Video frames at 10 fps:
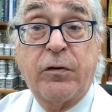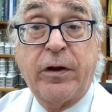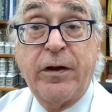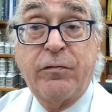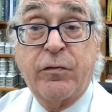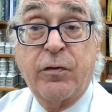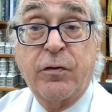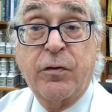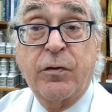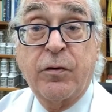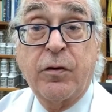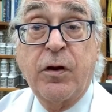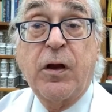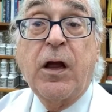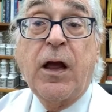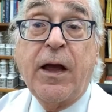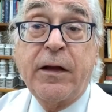life, and